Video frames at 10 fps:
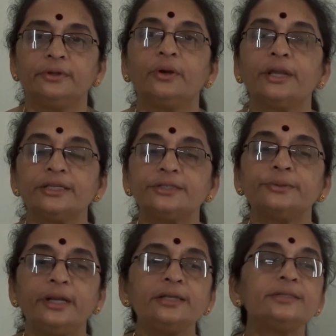Okay,
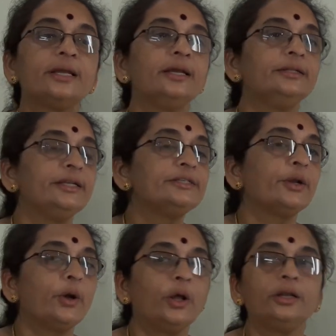students, these
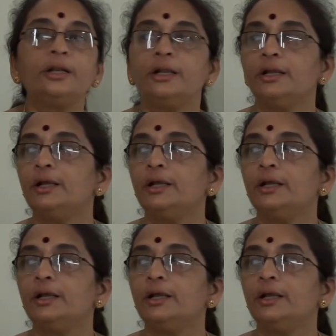are all